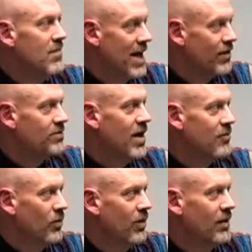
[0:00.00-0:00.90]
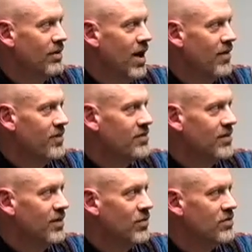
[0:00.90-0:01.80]
Microsoft Word
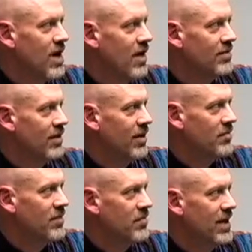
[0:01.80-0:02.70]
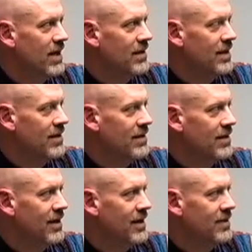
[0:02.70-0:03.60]
obviously was not uh, made
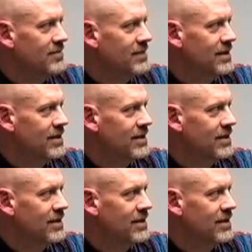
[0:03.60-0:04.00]
in uh,